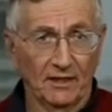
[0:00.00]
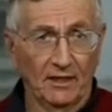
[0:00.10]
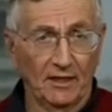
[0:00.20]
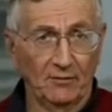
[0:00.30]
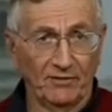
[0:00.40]

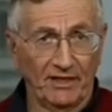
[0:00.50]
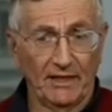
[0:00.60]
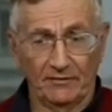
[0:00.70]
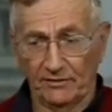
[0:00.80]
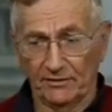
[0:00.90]
They
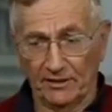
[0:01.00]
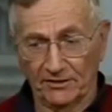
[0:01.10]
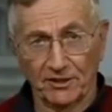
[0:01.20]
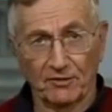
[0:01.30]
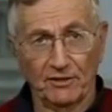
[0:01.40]
have a
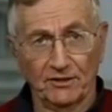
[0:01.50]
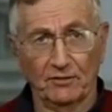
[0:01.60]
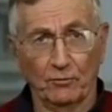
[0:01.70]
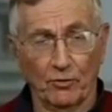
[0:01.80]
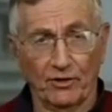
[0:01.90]
series
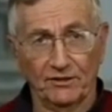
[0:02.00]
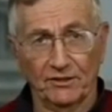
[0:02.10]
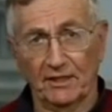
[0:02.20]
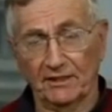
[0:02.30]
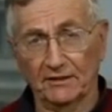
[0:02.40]
of warheads
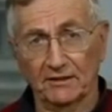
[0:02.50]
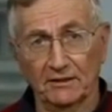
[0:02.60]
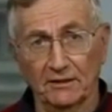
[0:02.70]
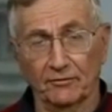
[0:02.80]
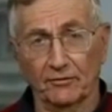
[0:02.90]
that can
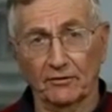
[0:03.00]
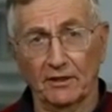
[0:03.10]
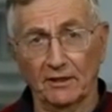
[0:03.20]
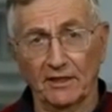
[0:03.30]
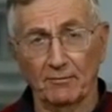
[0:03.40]
deliver
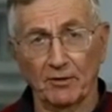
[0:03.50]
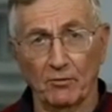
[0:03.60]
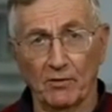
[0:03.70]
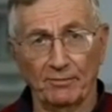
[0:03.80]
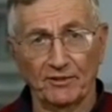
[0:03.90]

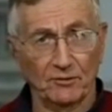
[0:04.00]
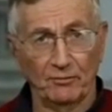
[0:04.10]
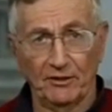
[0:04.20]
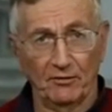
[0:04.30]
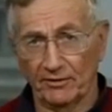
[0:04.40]
chemical weapons, and
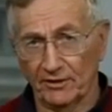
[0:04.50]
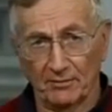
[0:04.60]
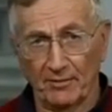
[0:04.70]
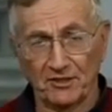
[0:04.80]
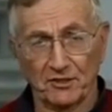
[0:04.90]
we know the
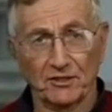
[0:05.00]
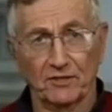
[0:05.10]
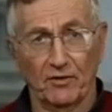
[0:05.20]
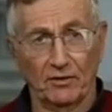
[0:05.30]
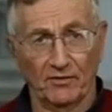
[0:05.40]
dimensions
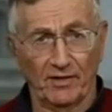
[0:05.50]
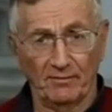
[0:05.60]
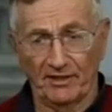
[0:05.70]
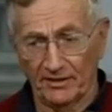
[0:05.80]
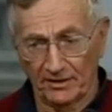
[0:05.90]
of all of
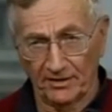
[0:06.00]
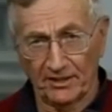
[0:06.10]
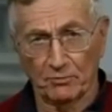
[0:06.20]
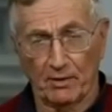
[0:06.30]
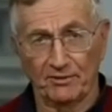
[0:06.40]
them, and none of
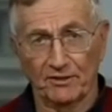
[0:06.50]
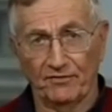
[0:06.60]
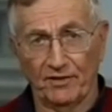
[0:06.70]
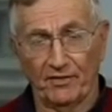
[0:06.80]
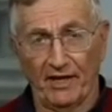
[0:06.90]
these weapons
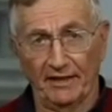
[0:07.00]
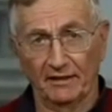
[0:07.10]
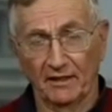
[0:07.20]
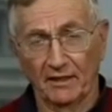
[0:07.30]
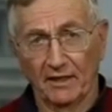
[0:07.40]
fit that.
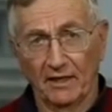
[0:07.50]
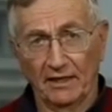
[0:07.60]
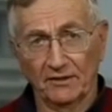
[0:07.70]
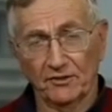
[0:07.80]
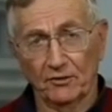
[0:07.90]

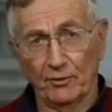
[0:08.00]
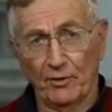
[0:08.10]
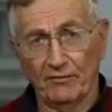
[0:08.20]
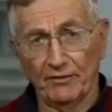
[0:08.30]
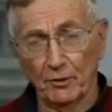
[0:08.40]
And so you
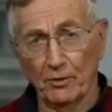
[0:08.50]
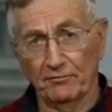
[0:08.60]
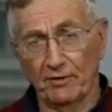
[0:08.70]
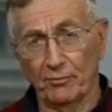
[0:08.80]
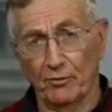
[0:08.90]
have a
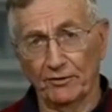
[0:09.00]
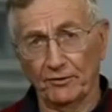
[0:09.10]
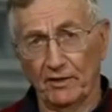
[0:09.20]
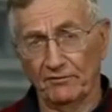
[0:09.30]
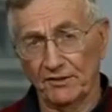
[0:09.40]
UN report,
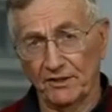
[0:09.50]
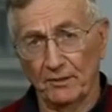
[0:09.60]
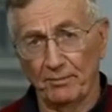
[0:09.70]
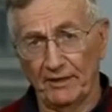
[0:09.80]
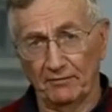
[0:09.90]
you have this
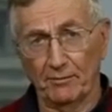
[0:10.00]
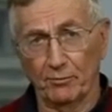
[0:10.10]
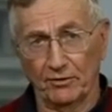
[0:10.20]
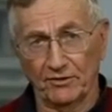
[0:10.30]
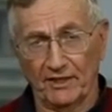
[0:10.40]
independent
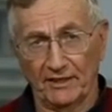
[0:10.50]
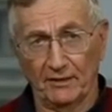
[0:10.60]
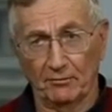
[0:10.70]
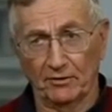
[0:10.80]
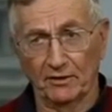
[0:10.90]
report saying
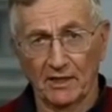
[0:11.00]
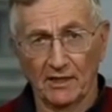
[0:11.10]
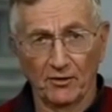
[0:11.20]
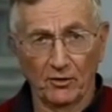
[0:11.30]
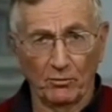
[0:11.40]
they
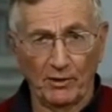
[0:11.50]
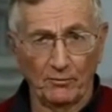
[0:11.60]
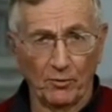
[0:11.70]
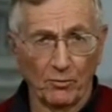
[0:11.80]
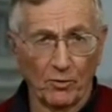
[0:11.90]

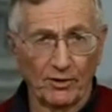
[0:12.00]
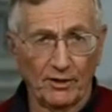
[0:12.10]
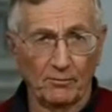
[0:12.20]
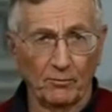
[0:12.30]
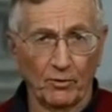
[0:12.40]
went no more
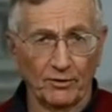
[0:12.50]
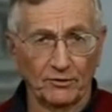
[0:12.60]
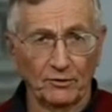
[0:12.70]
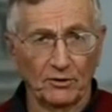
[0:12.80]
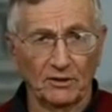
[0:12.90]
than 1
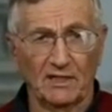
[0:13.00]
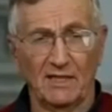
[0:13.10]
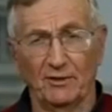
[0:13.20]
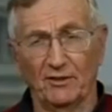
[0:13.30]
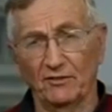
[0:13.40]
or 2
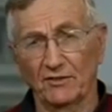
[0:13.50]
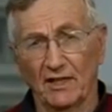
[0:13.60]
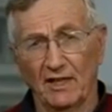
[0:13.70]
kilometers.